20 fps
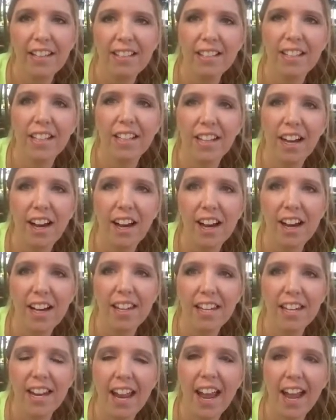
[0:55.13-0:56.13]
to
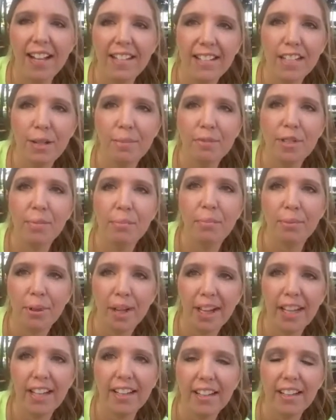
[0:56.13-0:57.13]
God and ask Him to
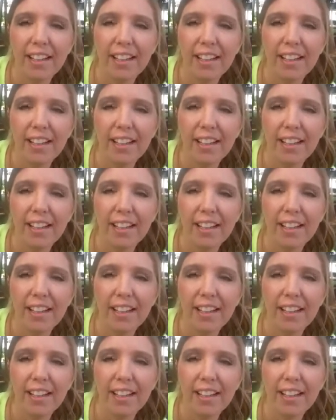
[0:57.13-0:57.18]
break